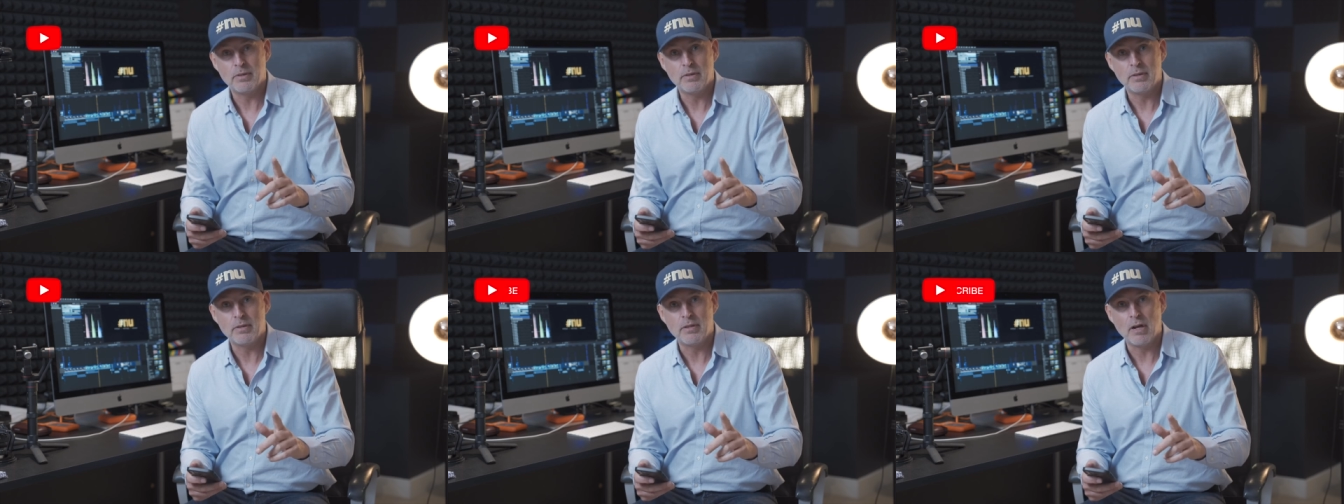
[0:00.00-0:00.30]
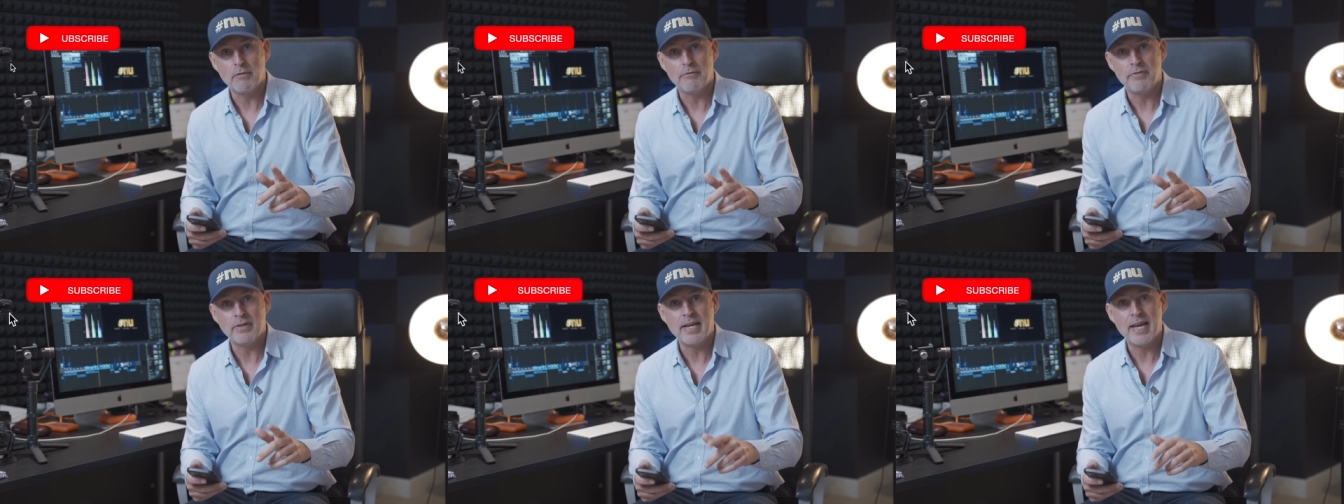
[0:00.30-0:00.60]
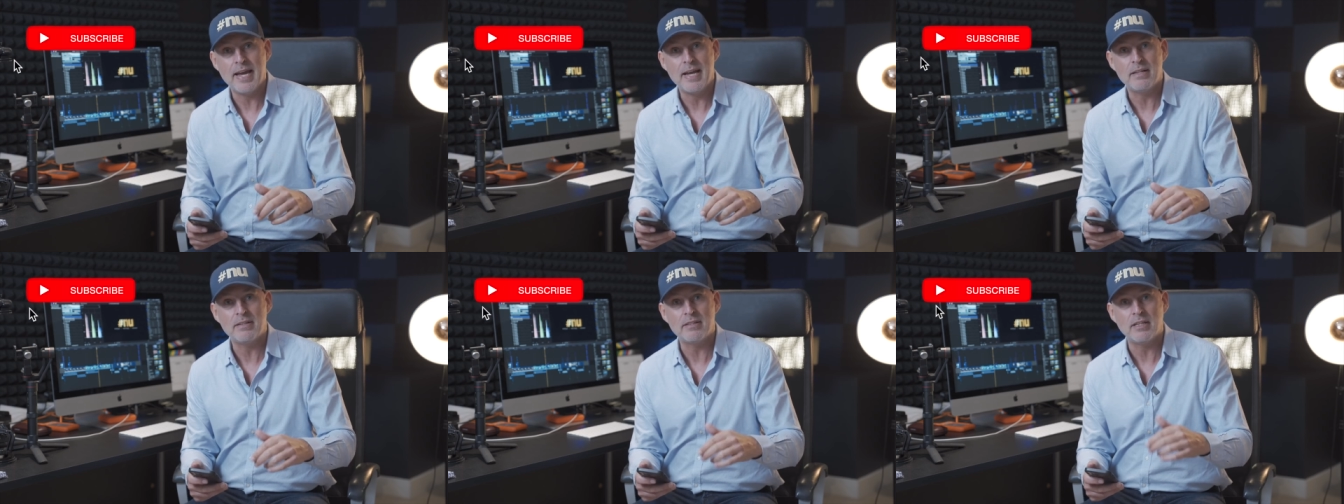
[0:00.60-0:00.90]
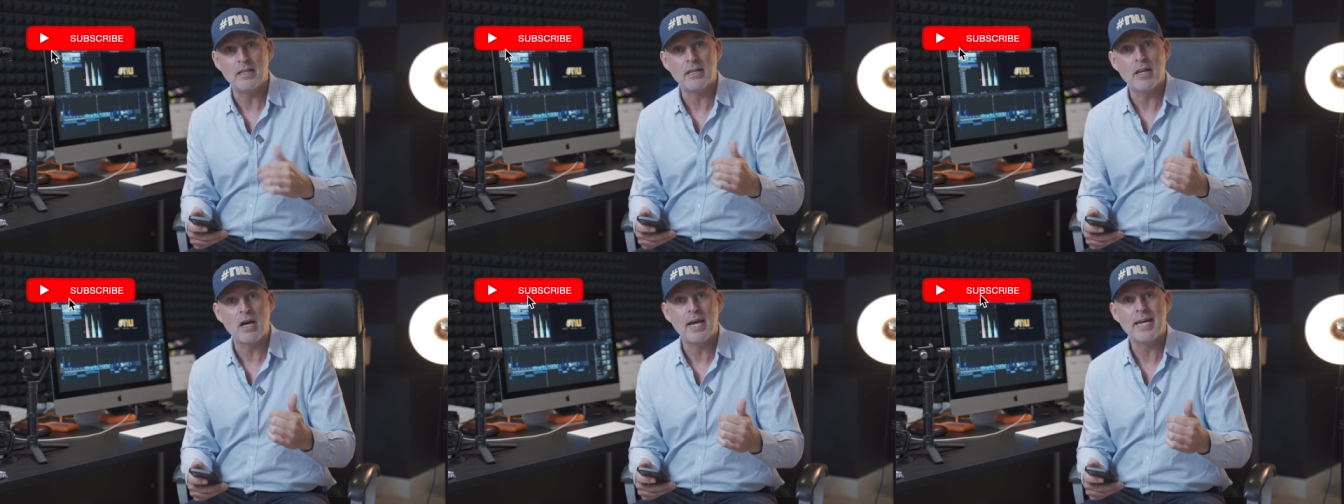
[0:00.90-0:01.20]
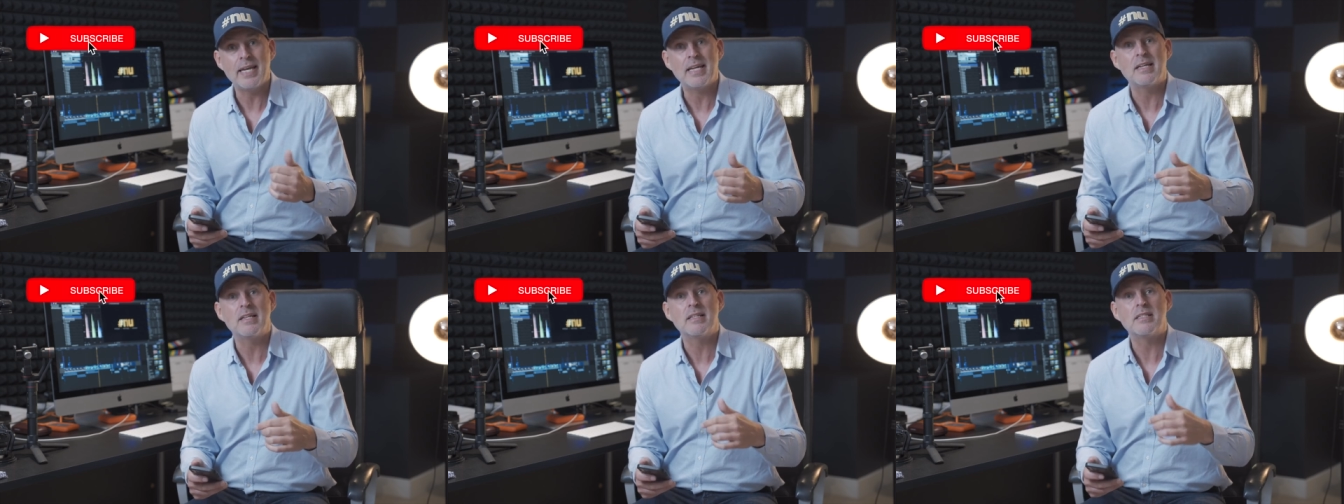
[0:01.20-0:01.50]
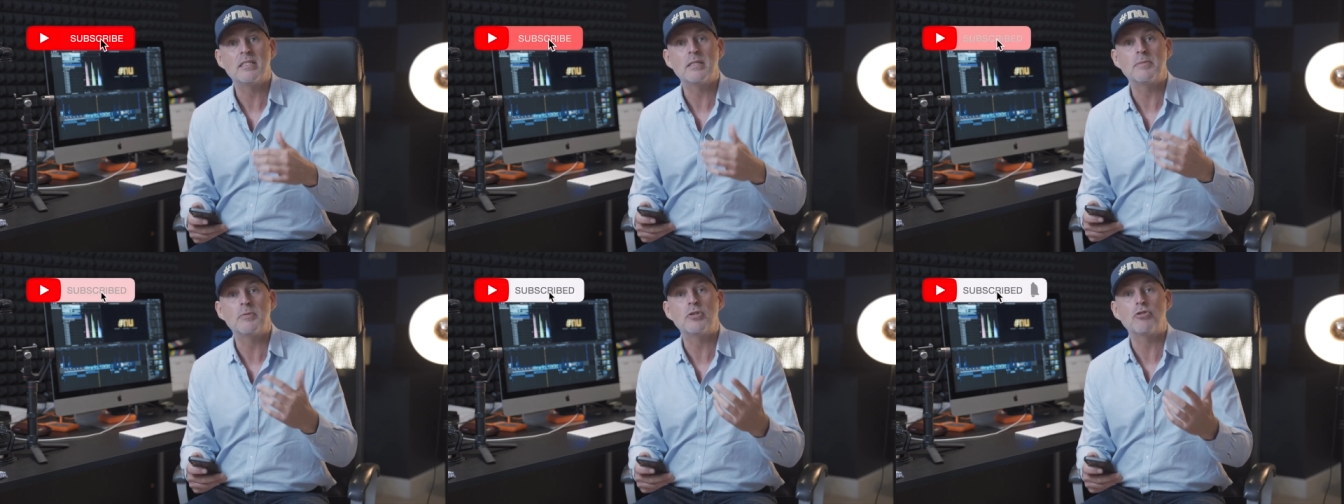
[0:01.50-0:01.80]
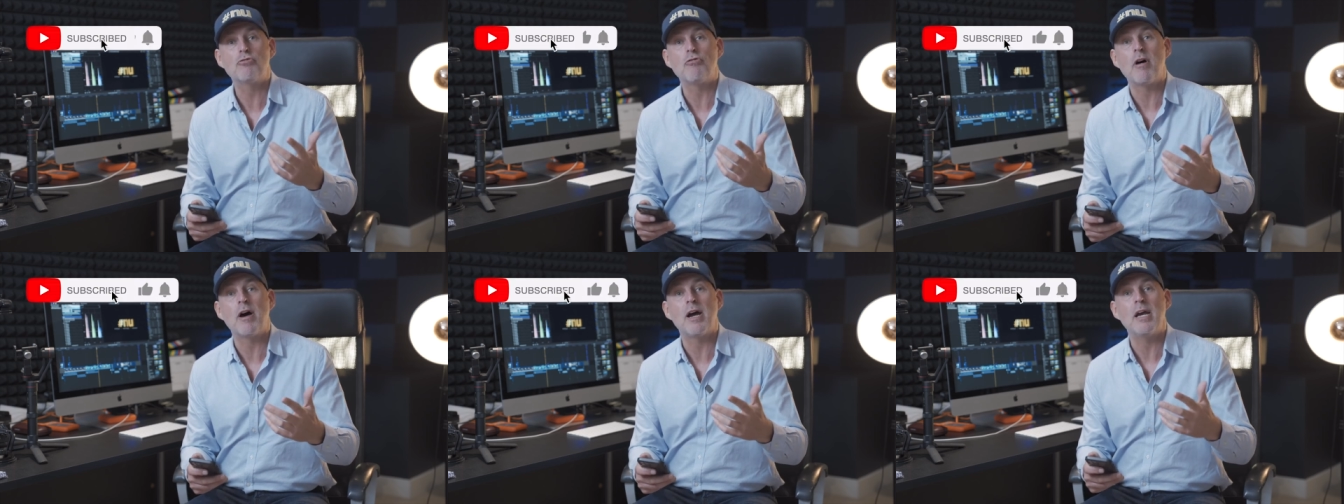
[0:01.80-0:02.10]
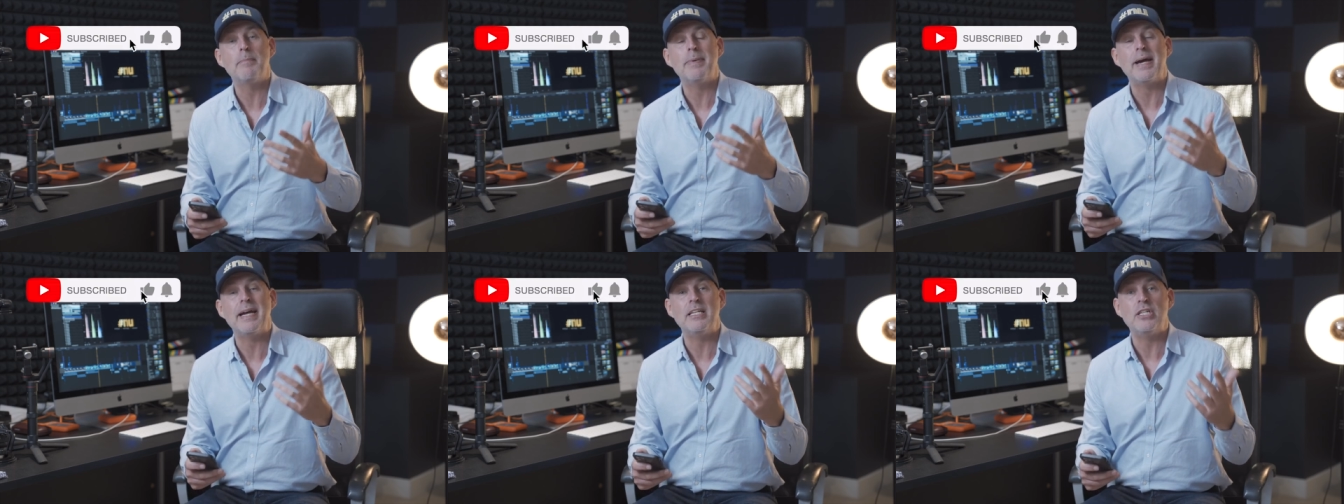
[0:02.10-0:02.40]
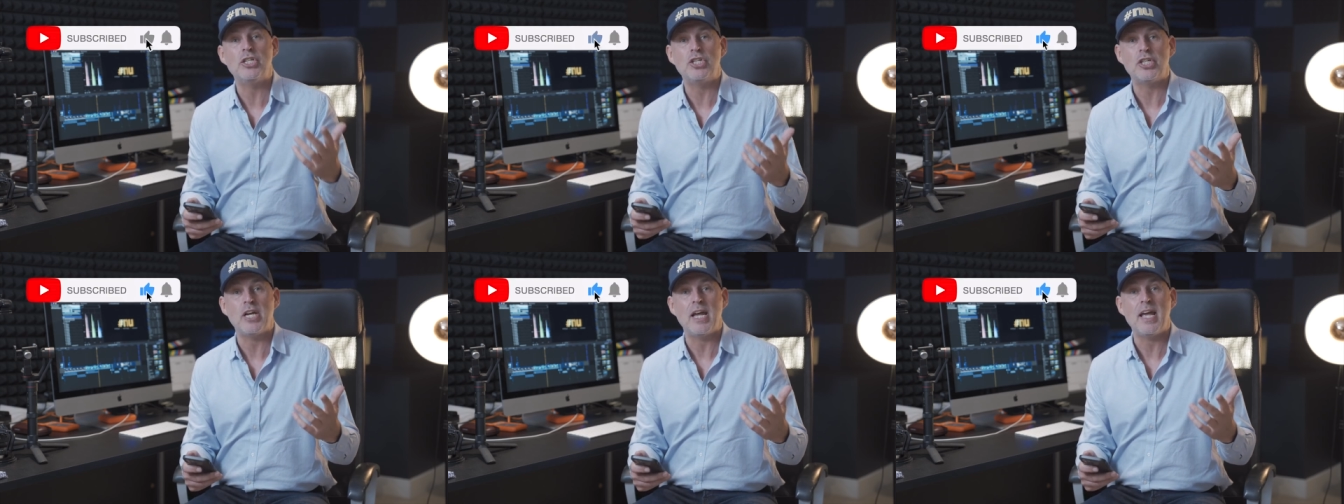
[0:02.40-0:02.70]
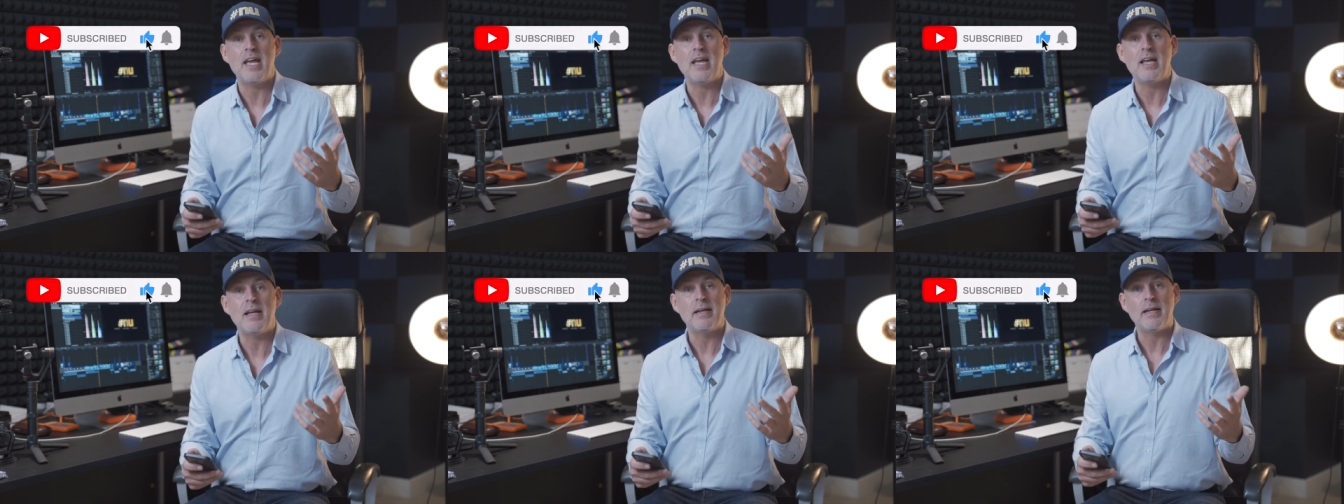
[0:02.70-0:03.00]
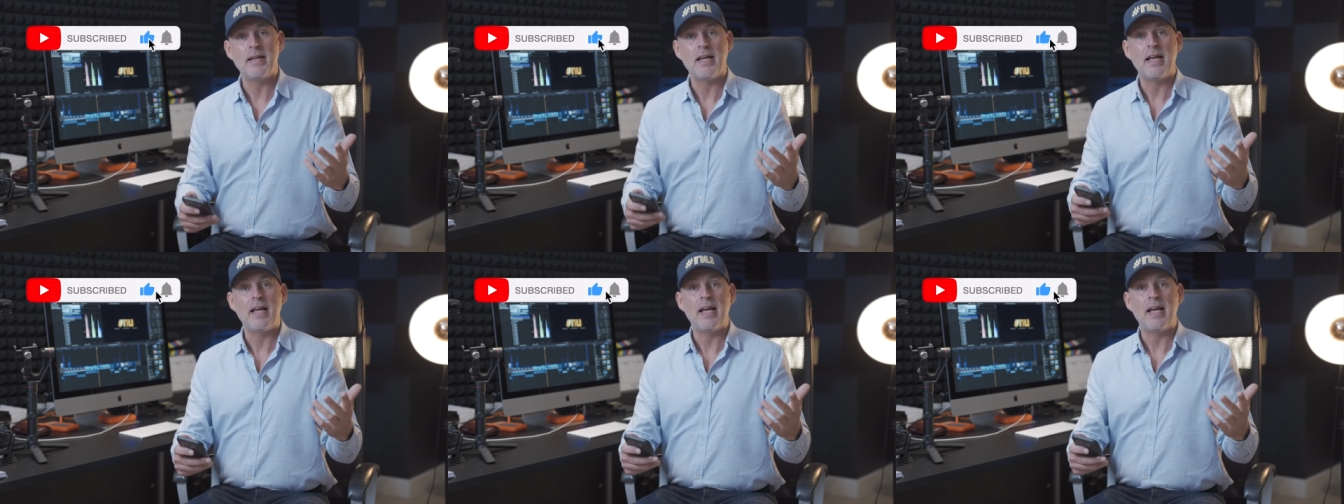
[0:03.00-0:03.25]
don't forget to like, subscribe and share.